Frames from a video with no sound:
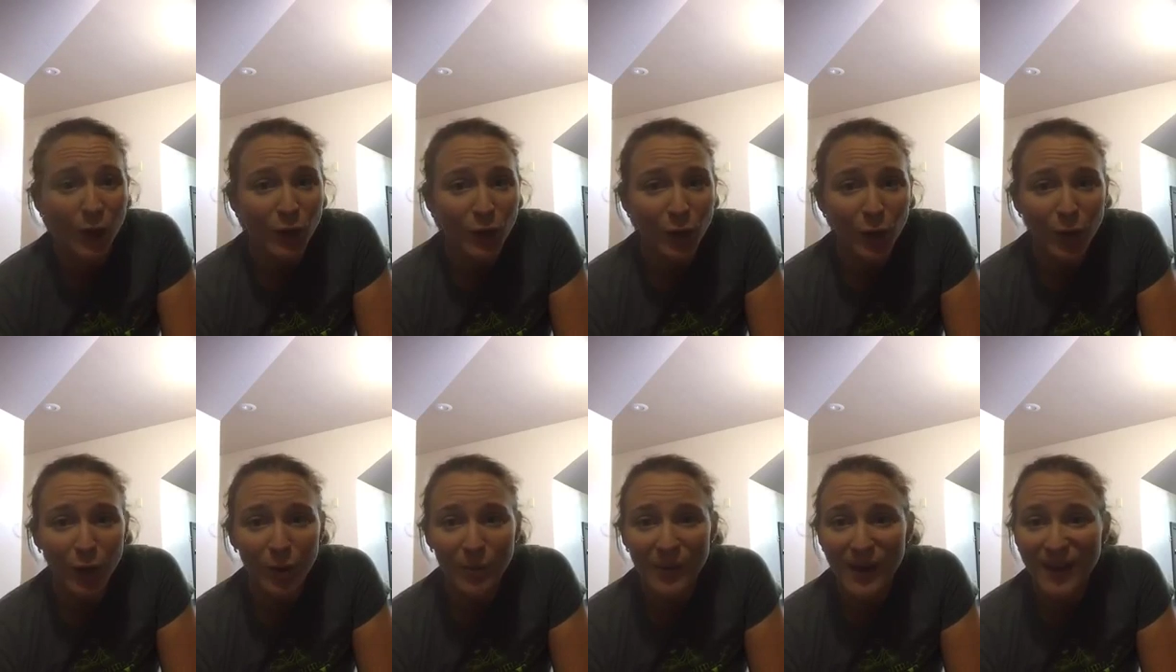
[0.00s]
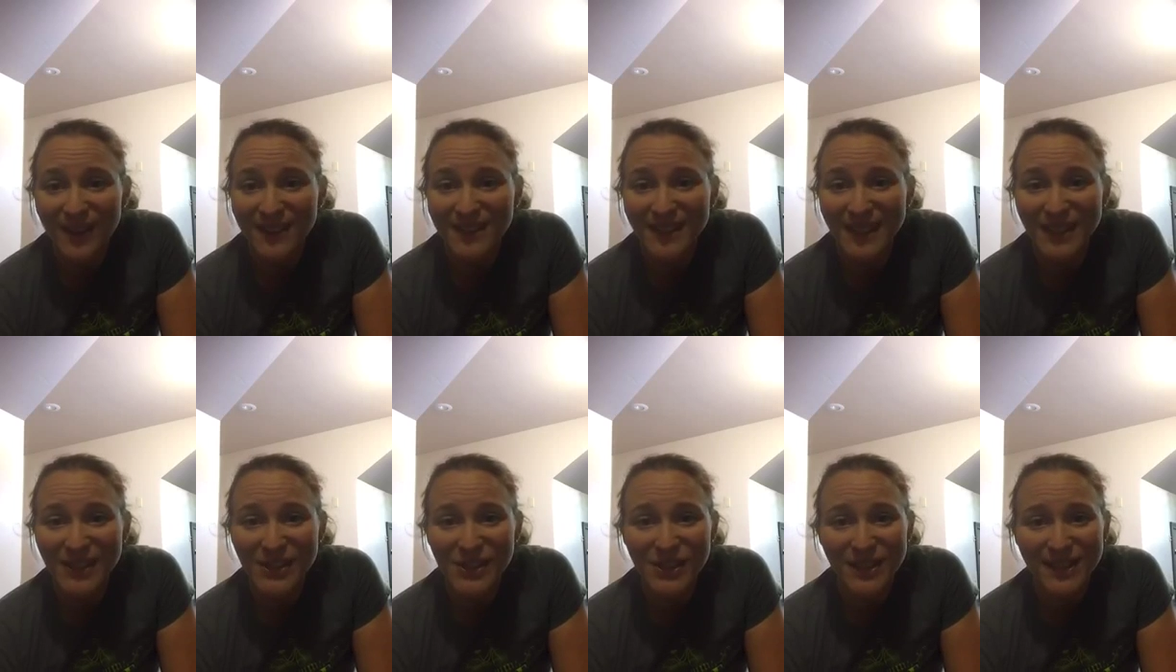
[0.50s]
yoga,
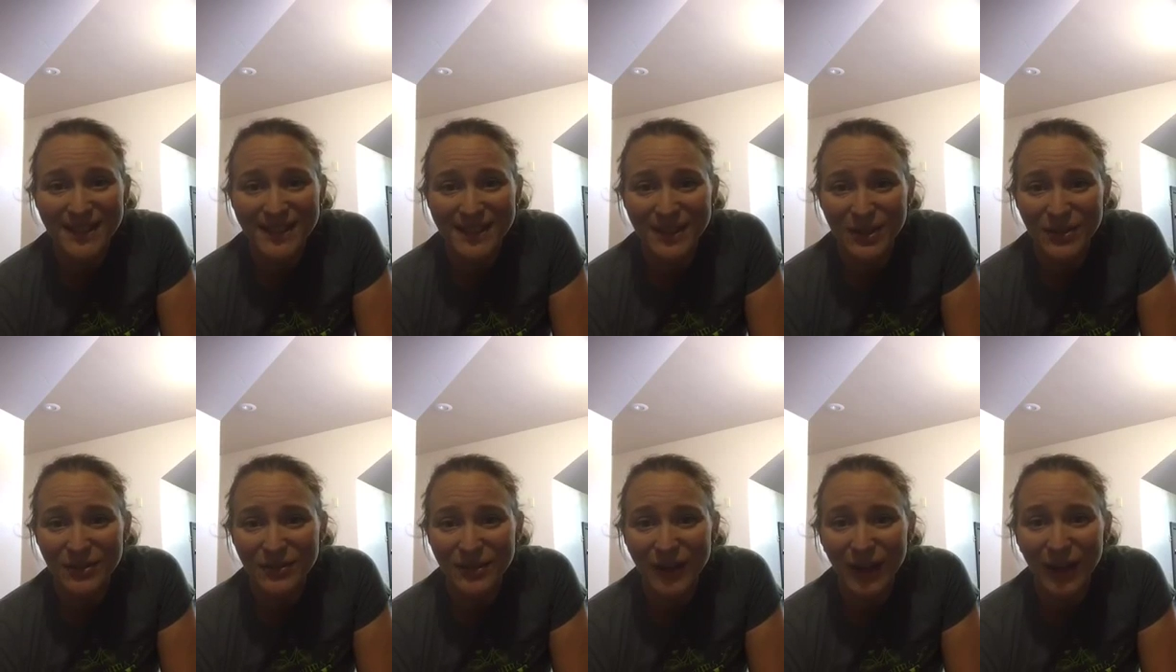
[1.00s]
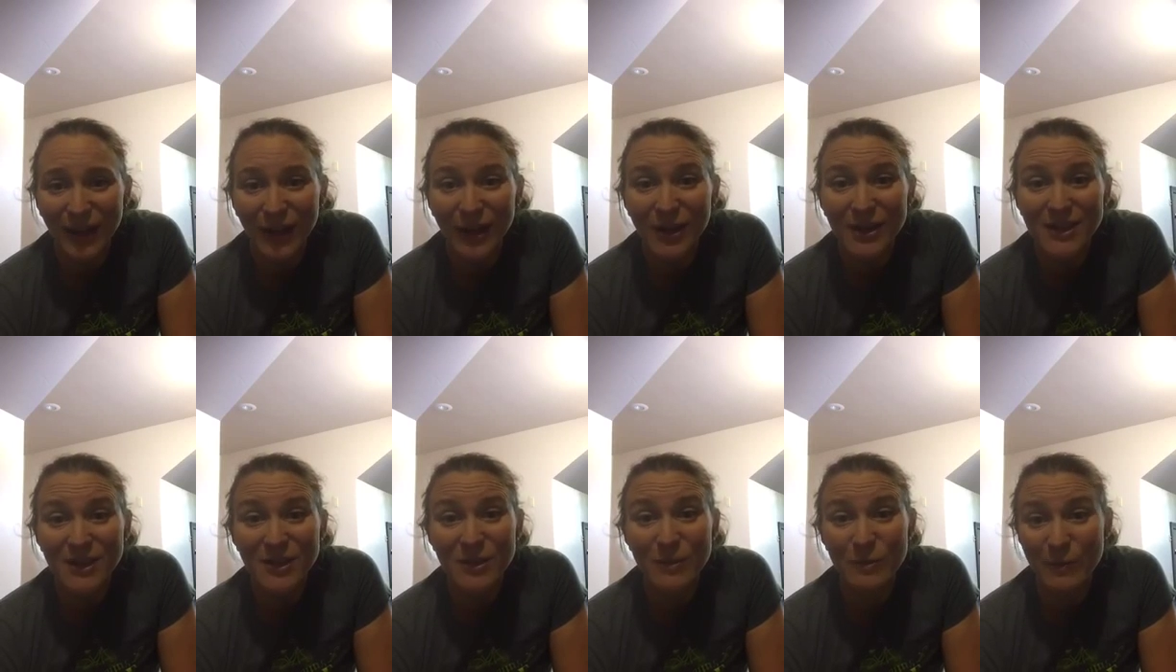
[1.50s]
meditation, and self-care,
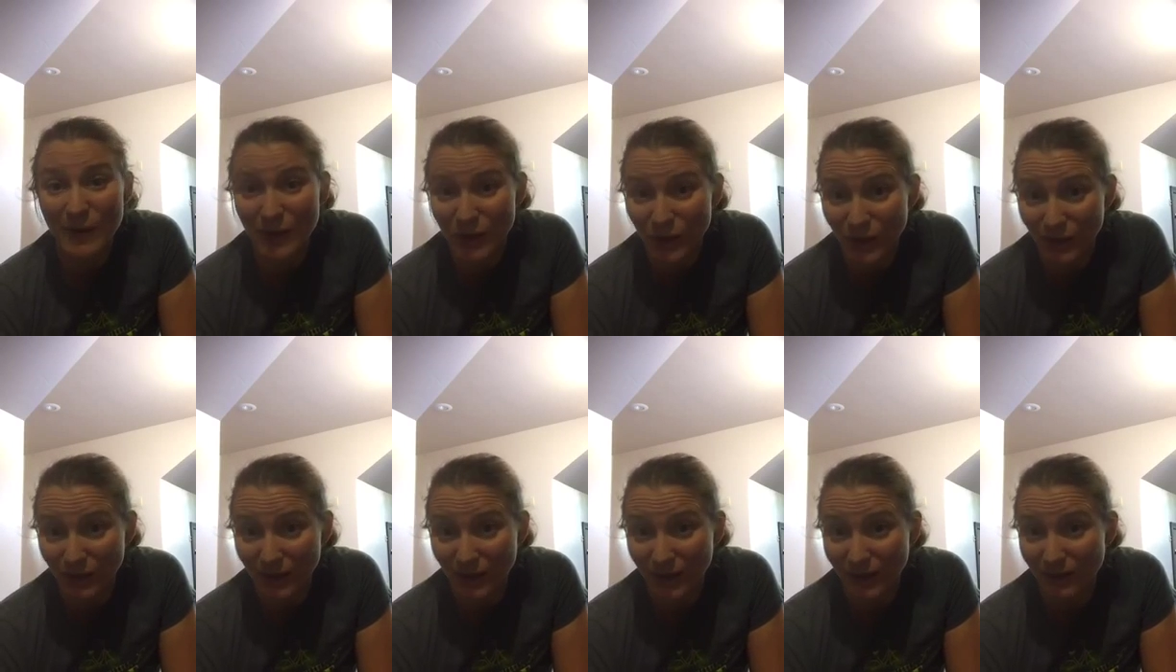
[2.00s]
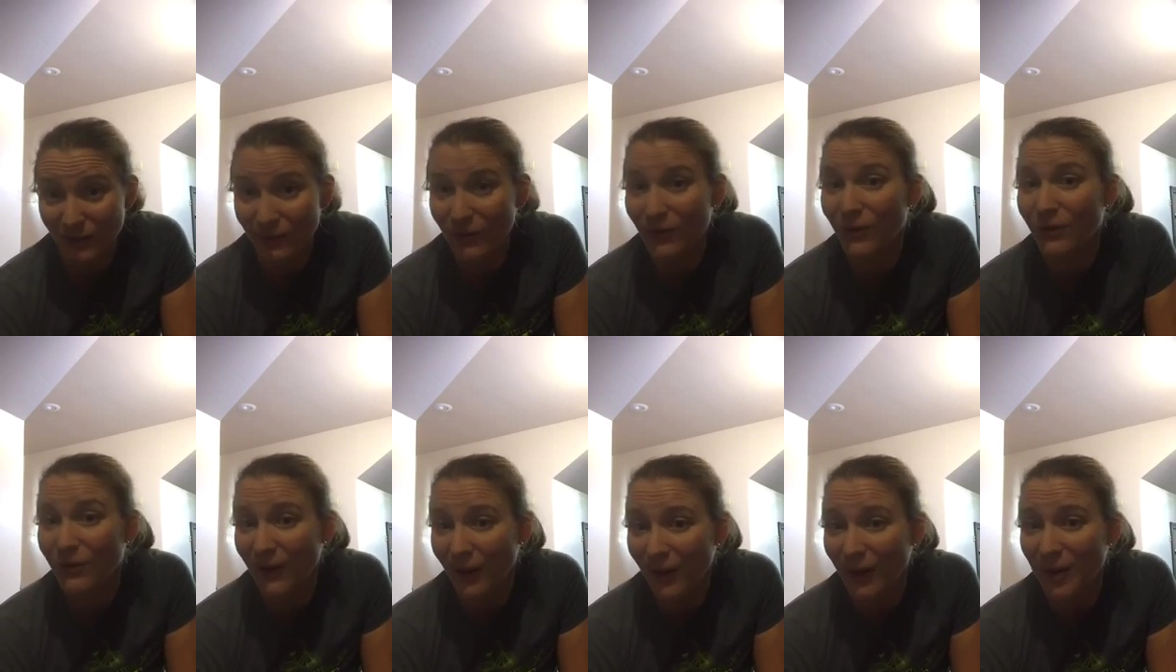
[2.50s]
especially
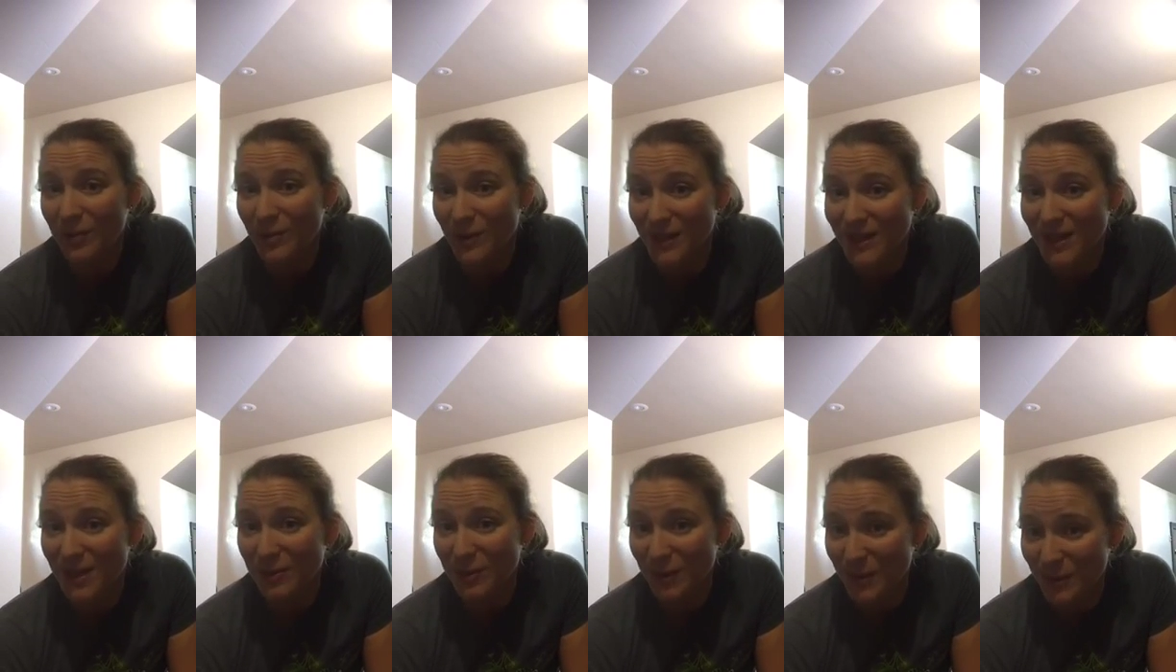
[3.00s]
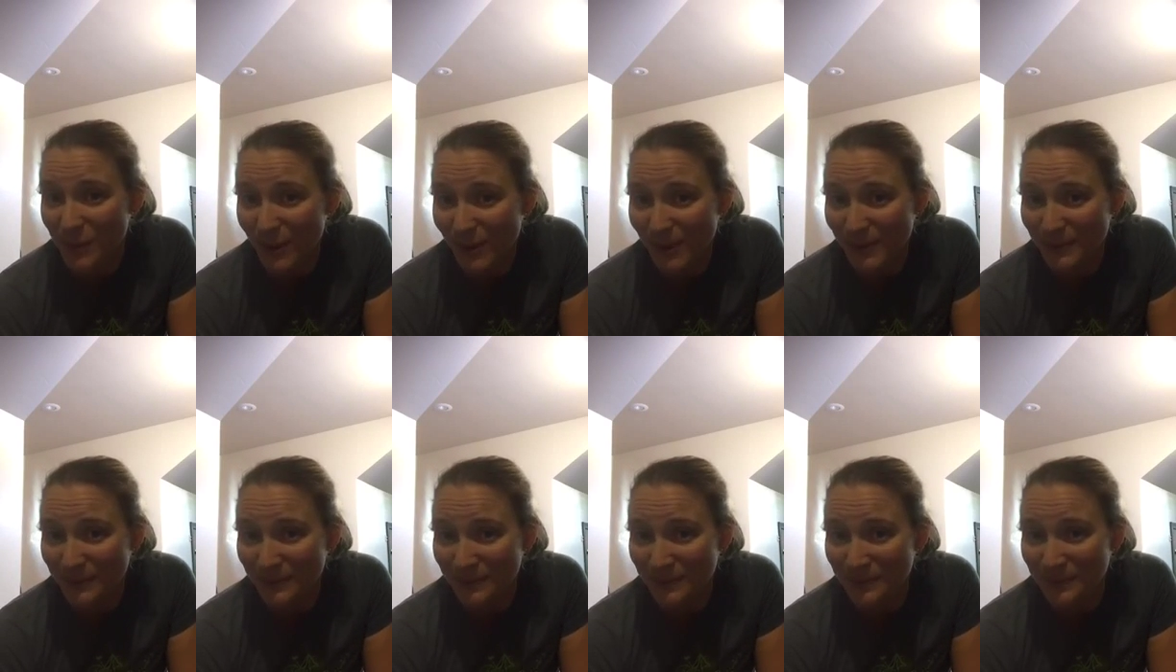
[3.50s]
for very busy
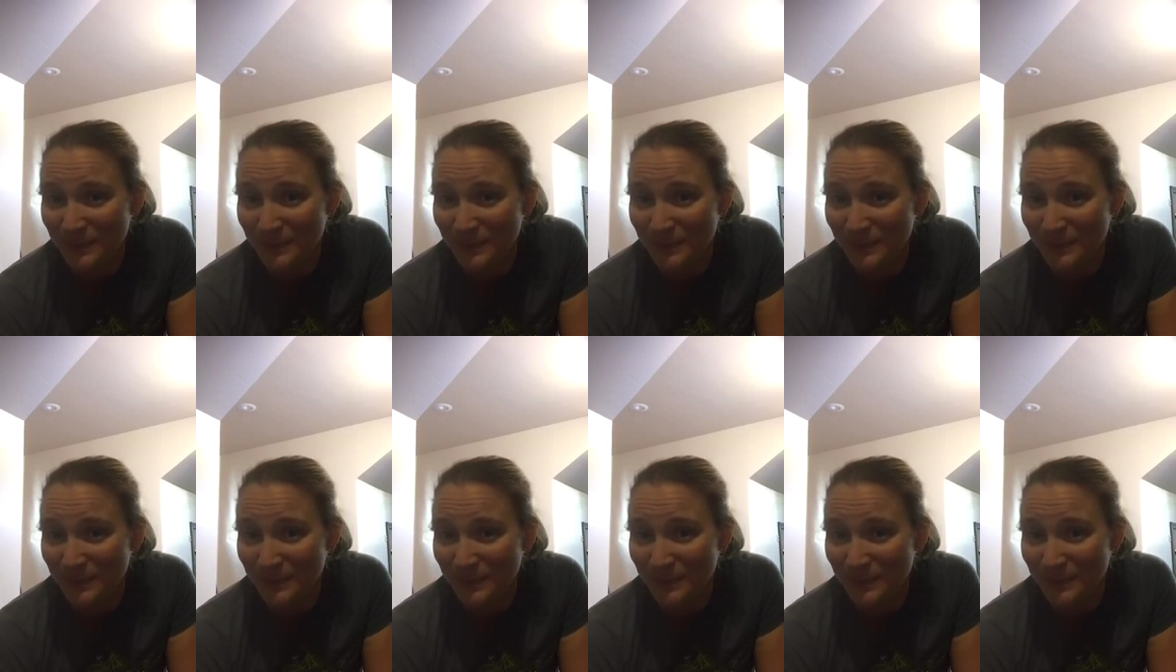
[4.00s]
people.